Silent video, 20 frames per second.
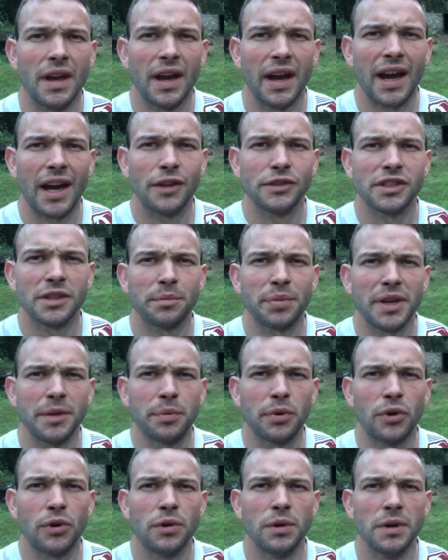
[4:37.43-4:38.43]
How's it,
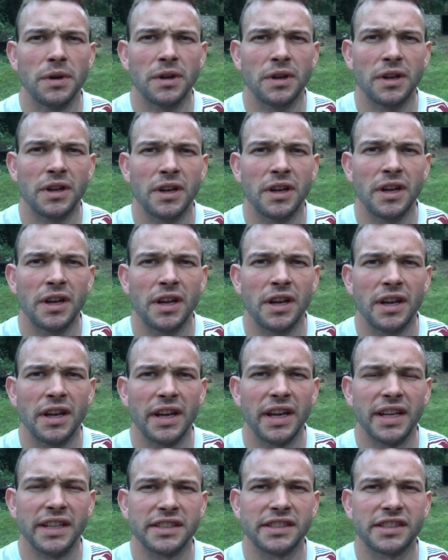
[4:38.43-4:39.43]
people?
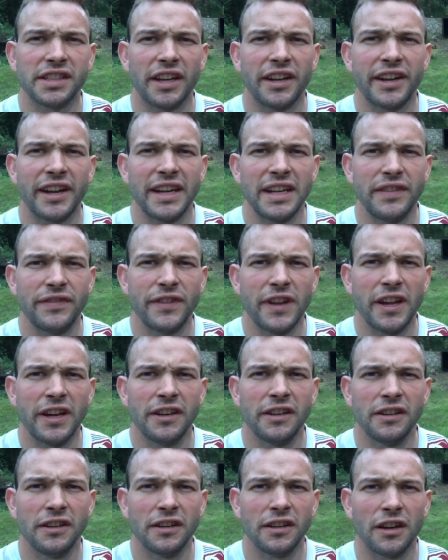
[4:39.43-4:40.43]
It's Sunday
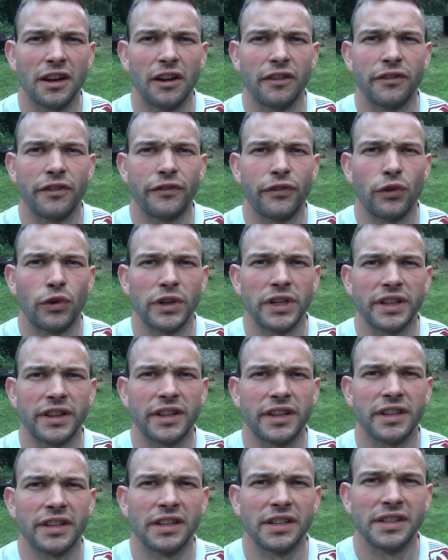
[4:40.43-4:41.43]
evening. I've avoided
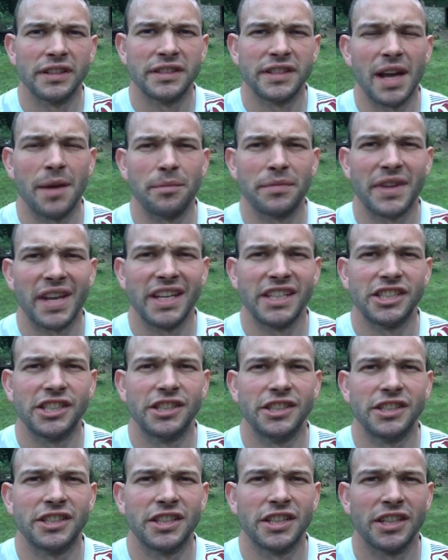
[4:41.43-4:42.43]
the
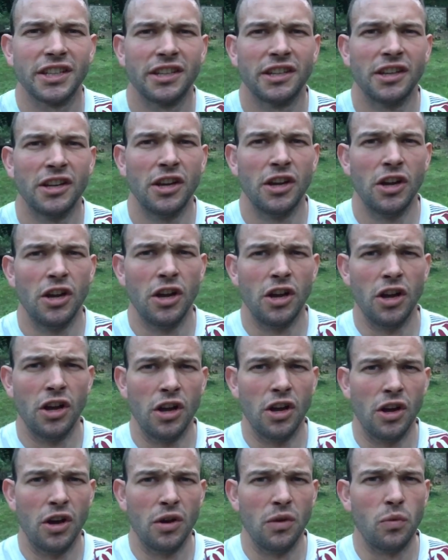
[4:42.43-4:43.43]
temptation to
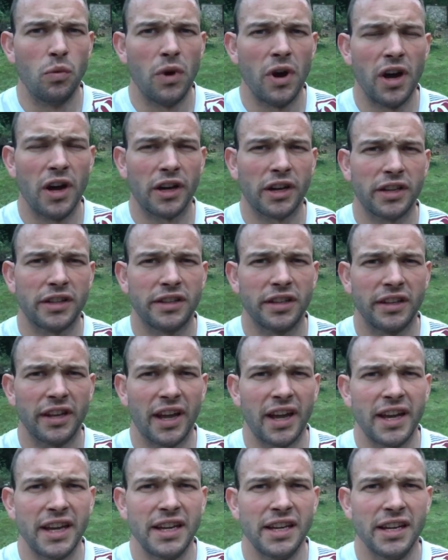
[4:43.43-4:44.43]
work
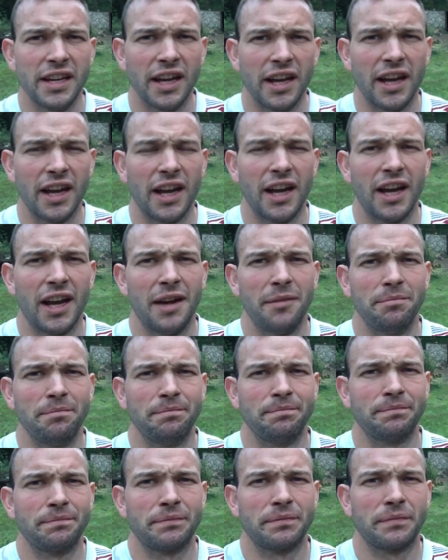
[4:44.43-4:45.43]
today.
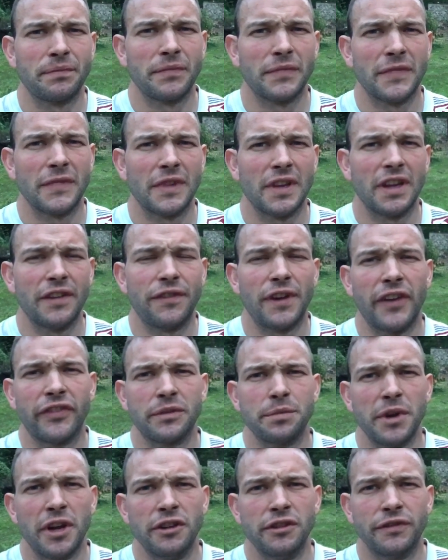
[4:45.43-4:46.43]
If left
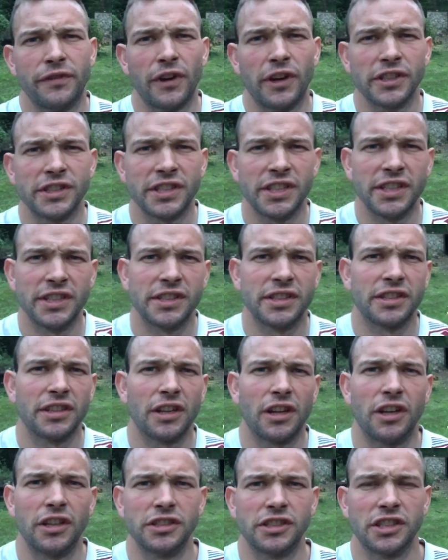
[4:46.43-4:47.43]
to my own devices,
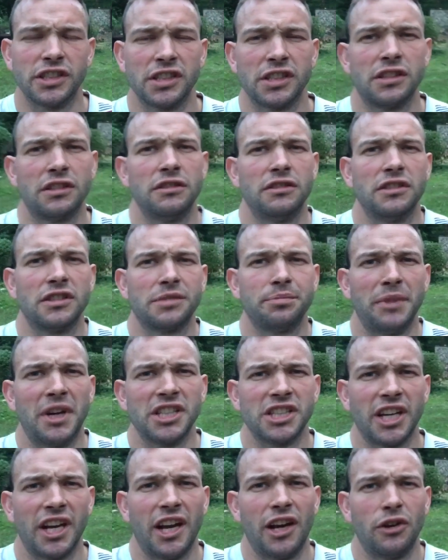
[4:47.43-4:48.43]
I just
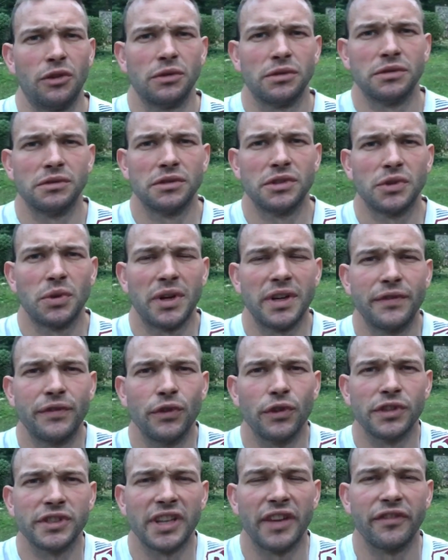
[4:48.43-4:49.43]
smash it out
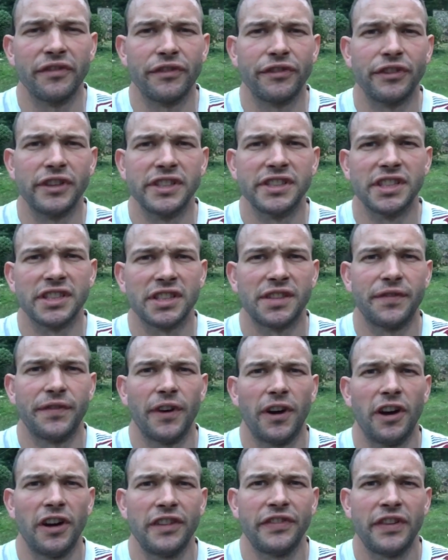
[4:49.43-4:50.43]
24/7,
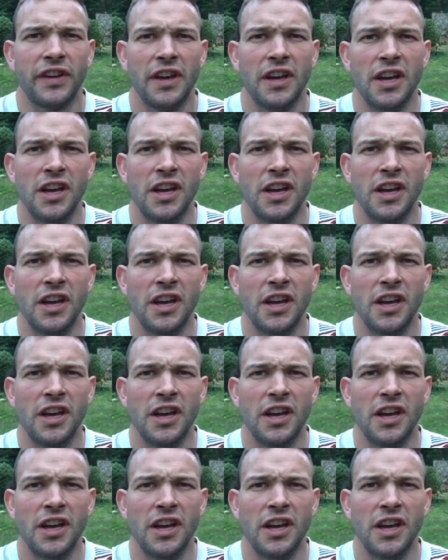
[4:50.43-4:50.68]
365.